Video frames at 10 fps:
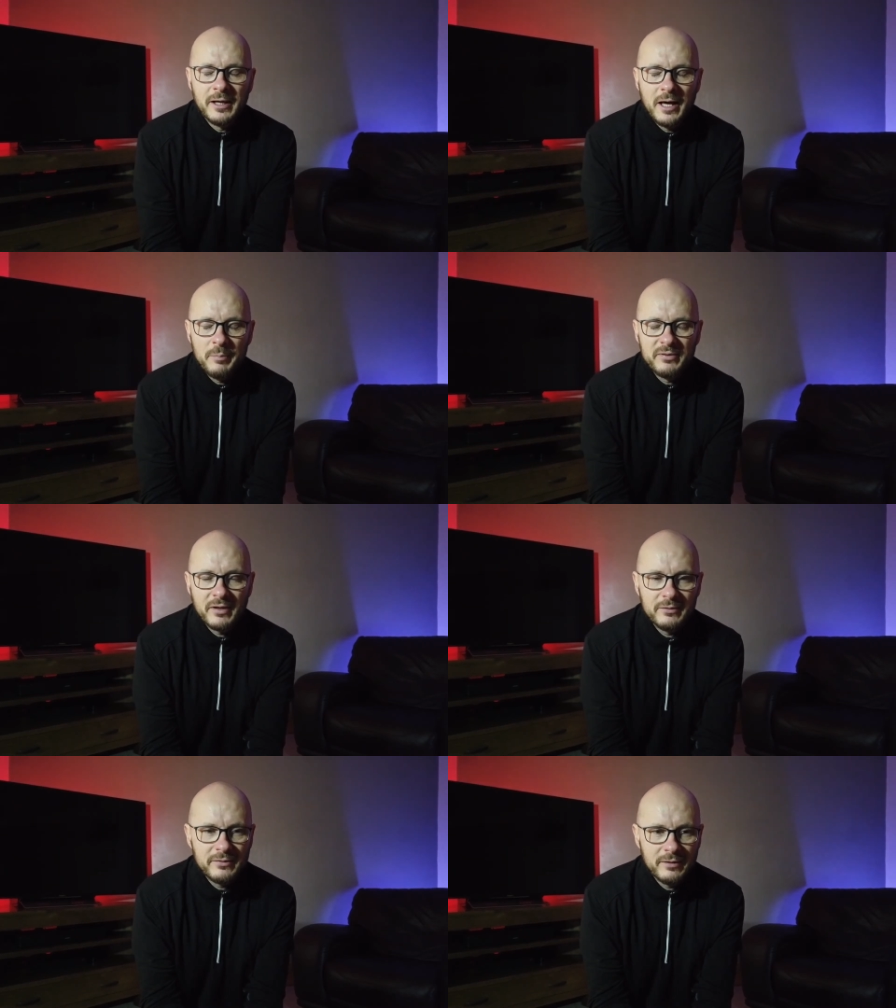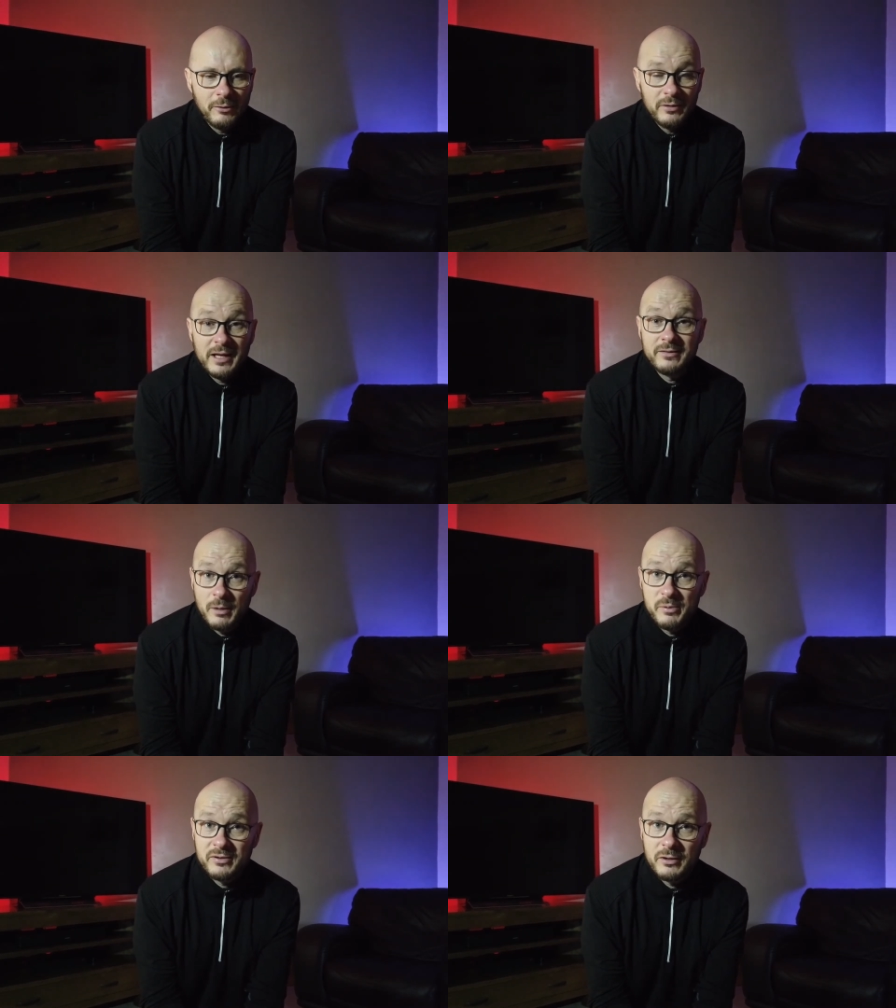episodes, or next
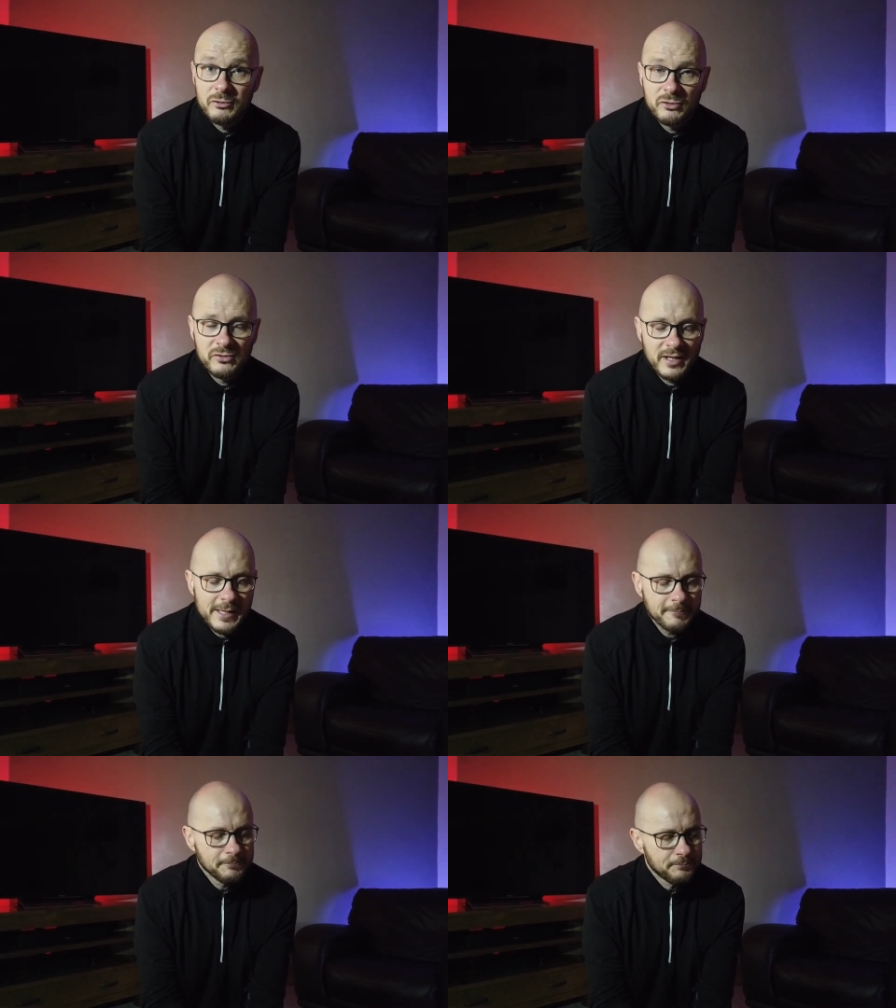episode I should say.